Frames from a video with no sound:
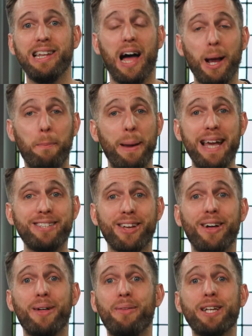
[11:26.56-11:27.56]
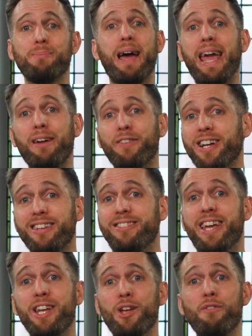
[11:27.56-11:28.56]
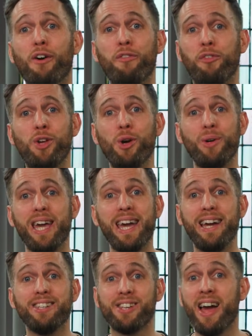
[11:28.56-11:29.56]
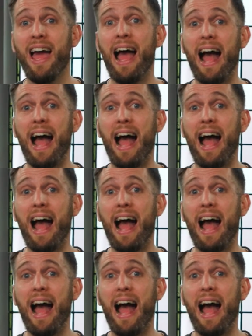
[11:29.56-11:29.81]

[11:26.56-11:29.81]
Like Peter, this may even continue for a few years